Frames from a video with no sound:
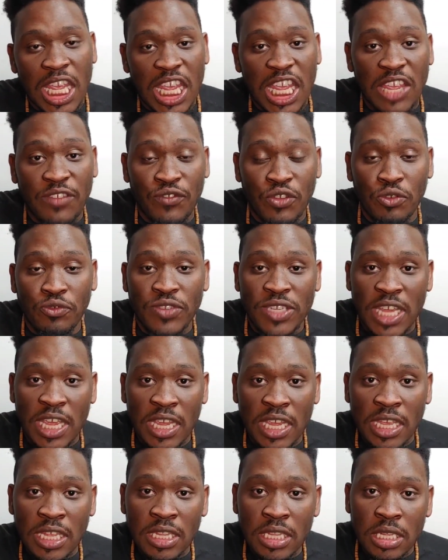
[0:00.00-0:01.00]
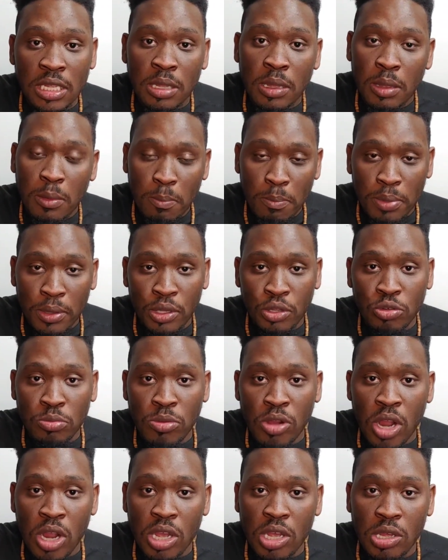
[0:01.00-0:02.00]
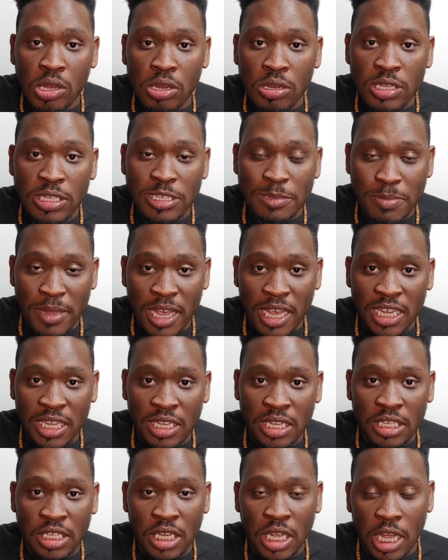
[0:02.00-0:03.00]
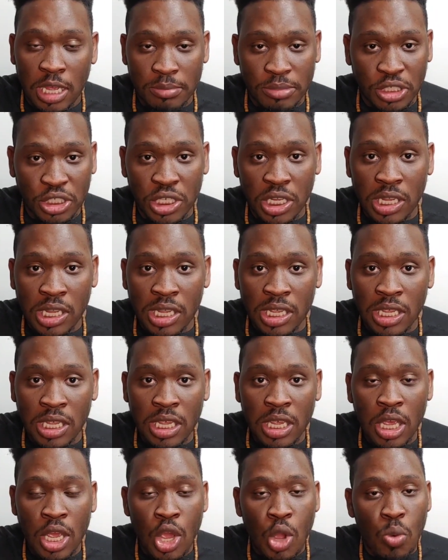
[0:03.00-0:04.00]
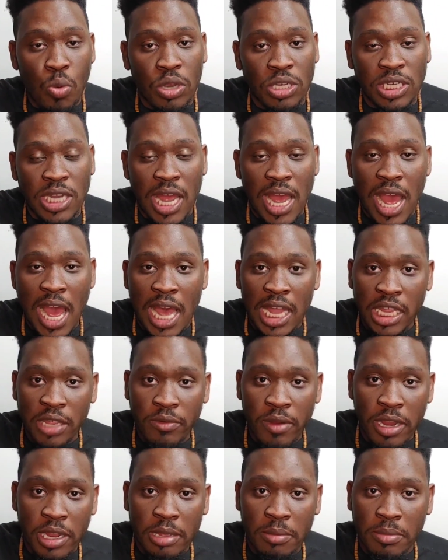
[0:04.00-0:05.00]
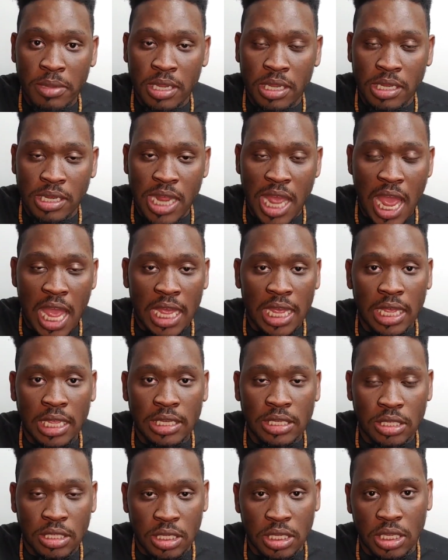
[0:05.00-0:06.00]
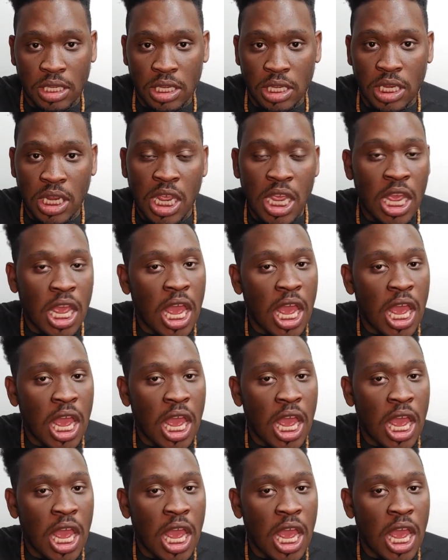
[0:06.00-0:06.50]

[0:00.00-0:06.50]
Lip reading: If you've taken the Bloom Art course by Shelee, which I highly recommend, I took it,